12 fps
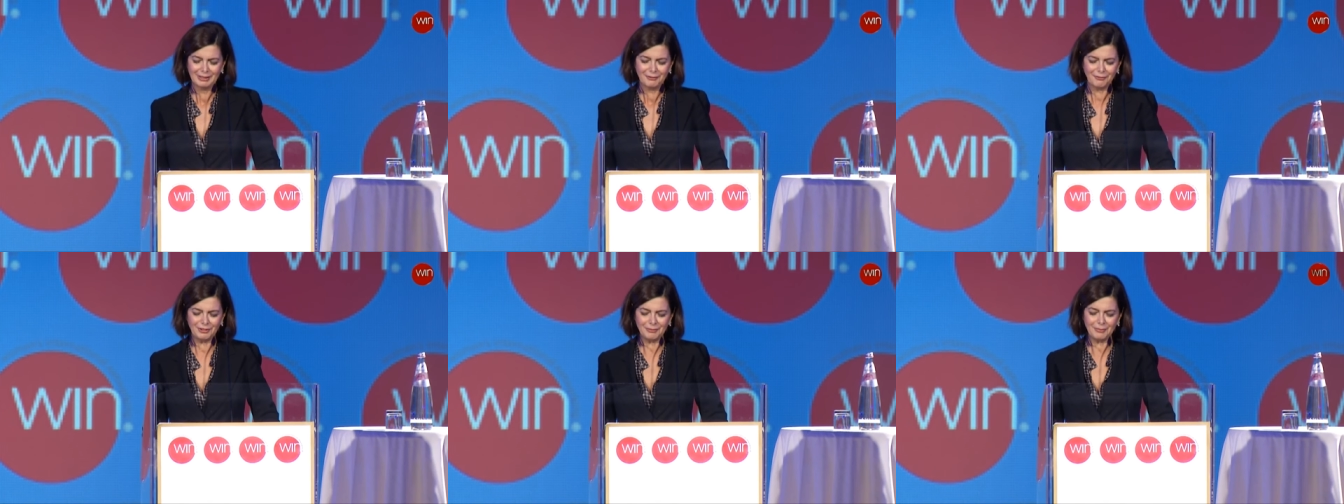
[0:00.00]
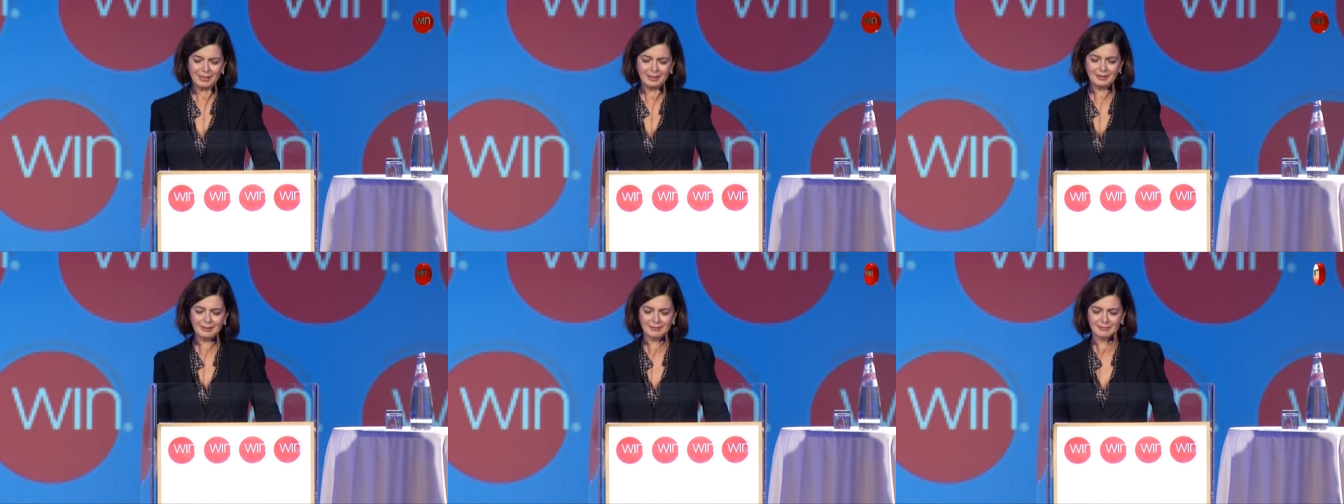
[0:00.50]

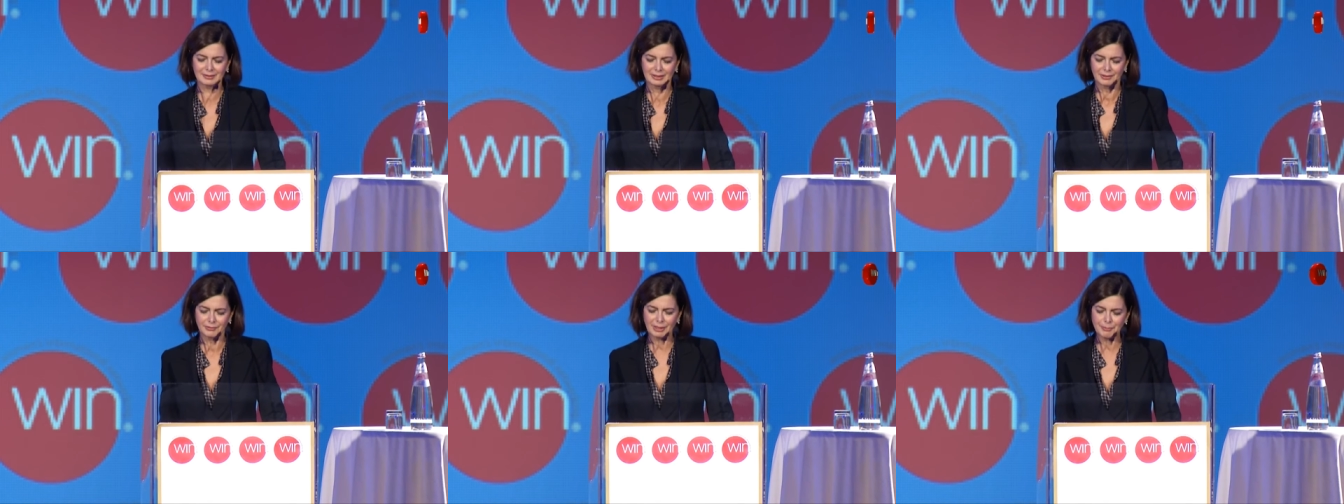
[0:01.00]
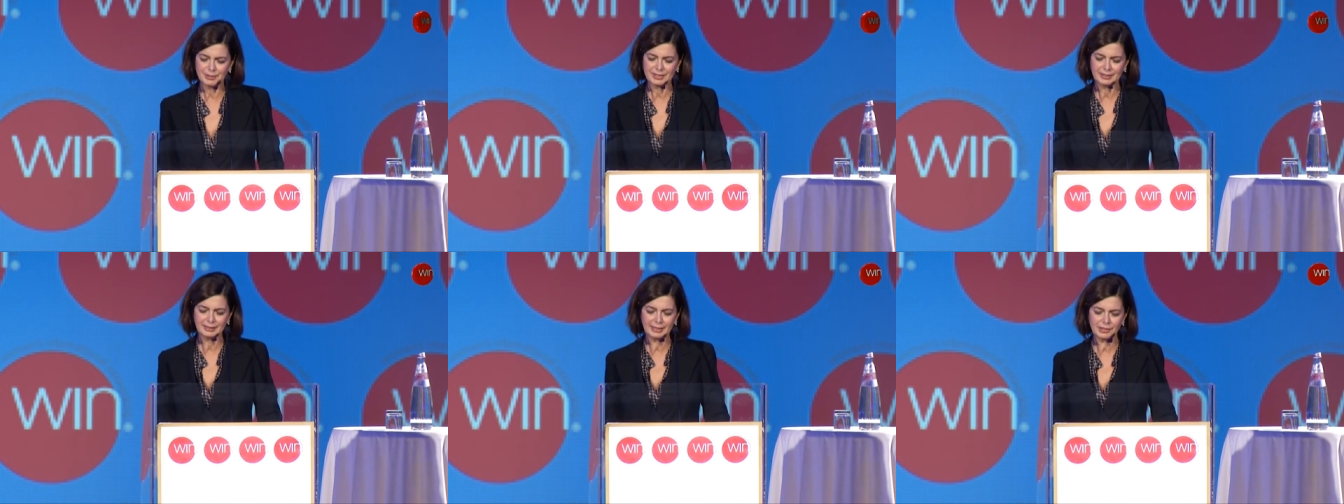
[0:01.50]
female
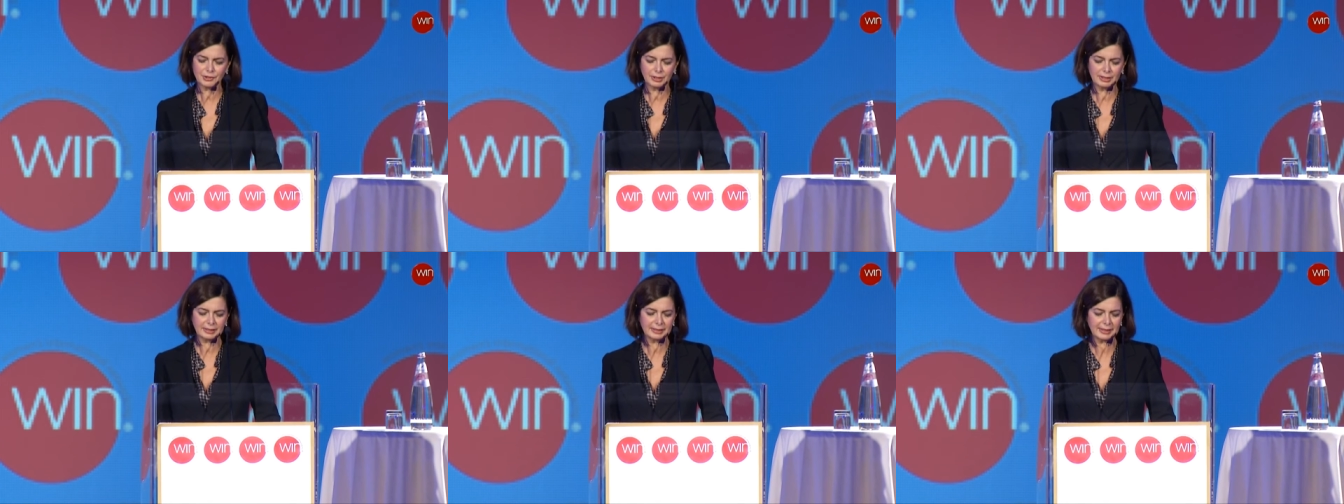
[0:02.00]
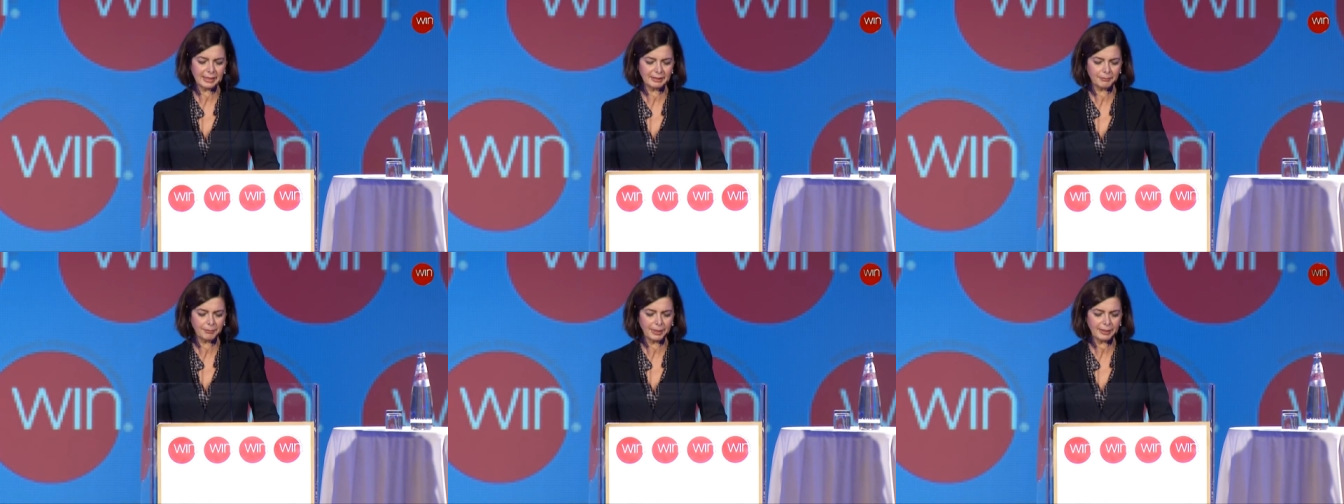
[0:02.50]
representation in the
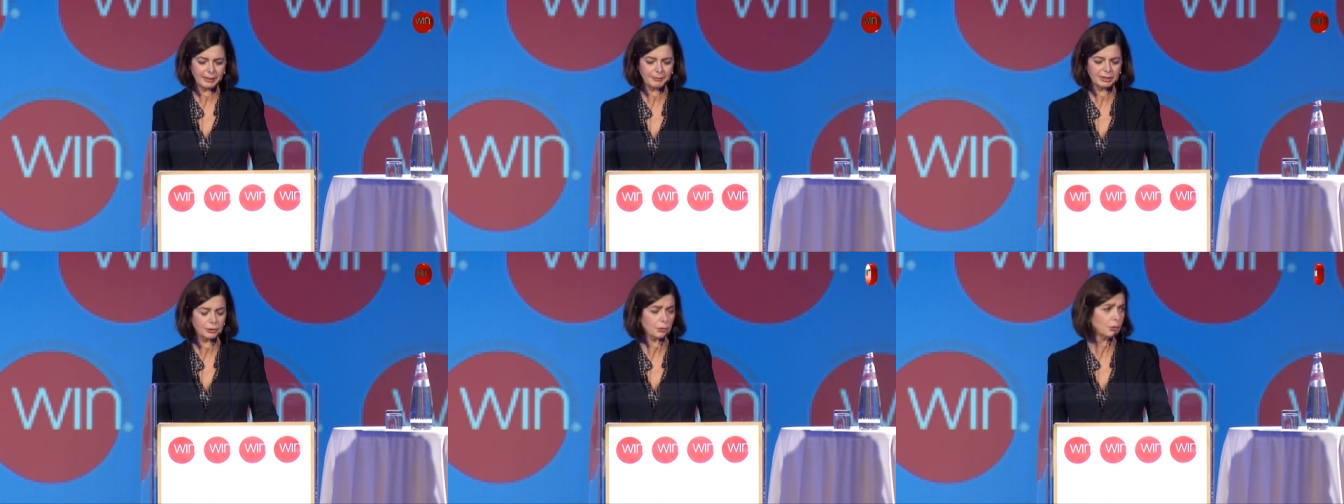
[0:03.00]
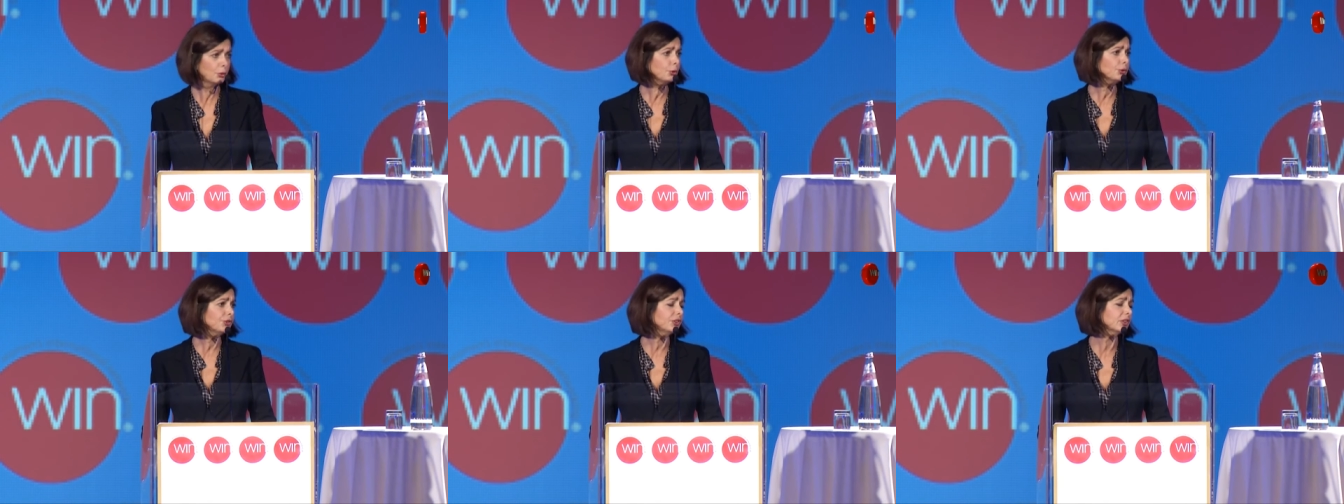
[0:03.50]
Italian parliament
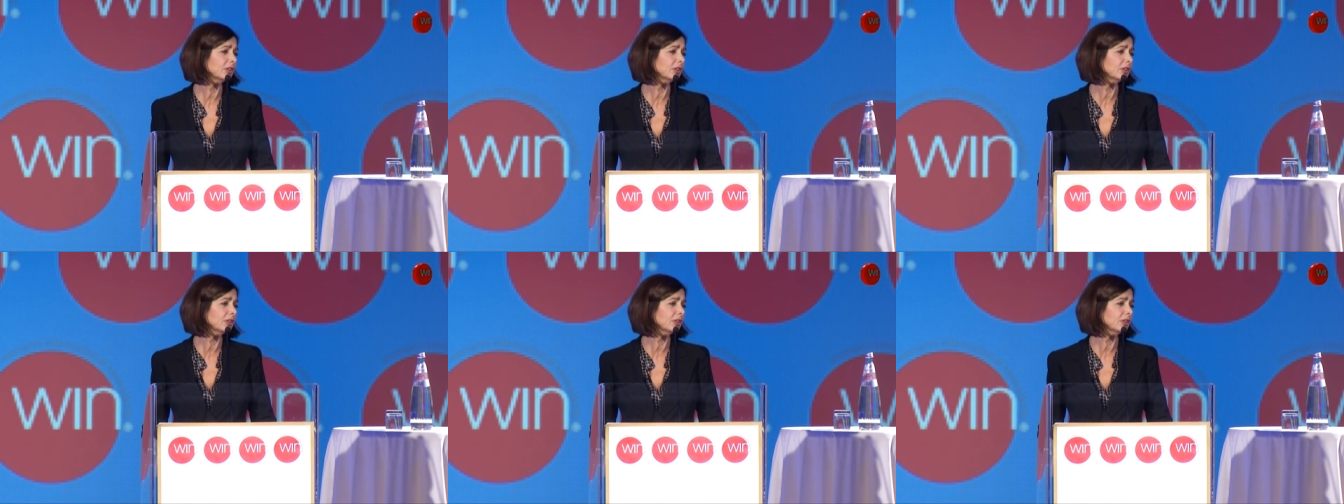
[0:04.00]
rose